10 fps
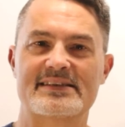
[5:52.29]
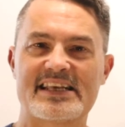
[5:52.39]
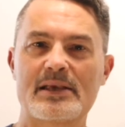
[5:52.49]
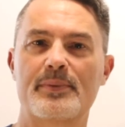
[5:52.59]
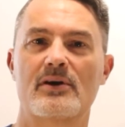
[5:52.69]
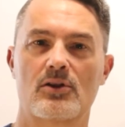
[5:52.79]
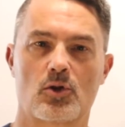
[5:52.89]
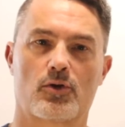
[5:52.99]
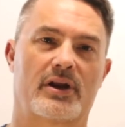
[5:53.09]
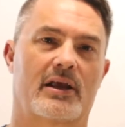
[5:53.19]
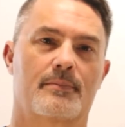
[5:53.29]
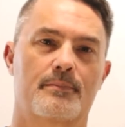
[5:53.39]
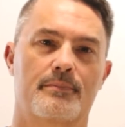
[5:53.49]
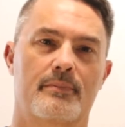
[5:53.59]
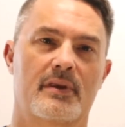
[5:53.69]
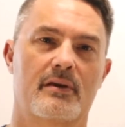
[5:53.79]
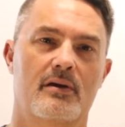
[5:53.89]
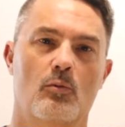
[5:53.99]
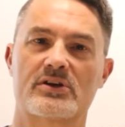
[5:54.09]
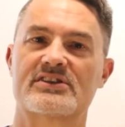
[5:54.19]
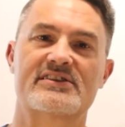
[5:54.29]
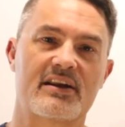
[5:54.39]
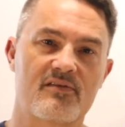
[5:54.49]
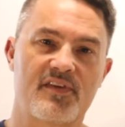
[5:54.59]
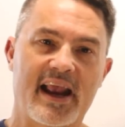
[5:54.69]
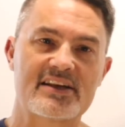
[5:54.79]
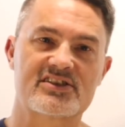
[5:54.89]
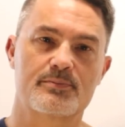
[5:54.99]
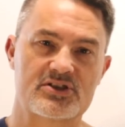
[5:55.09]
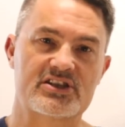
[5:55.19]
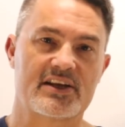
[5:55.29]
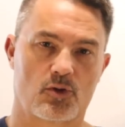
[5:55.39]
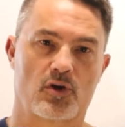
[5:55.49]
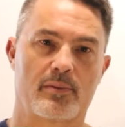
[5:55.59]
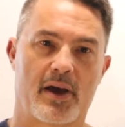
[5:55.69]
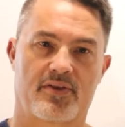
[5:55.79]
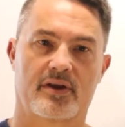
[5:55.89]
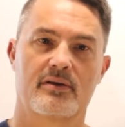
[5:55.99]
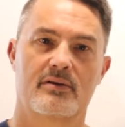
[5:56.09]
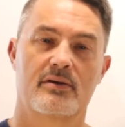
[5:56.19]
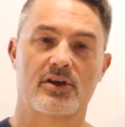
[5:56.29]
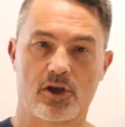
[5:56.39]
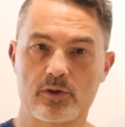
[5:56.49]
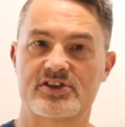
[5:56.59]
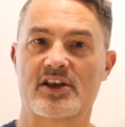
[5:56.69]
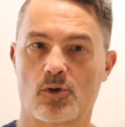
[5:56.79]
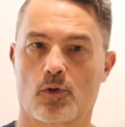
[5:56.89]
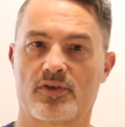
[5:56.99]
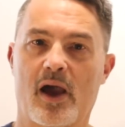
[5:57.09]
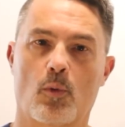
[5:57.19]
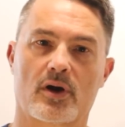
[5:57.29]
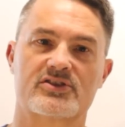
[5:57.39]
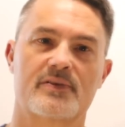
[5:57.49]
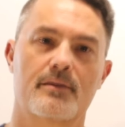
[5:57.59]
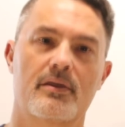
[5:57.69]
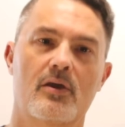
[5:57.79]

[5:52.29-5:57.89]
Deep learning, which is an advanced machine learning method using neural networks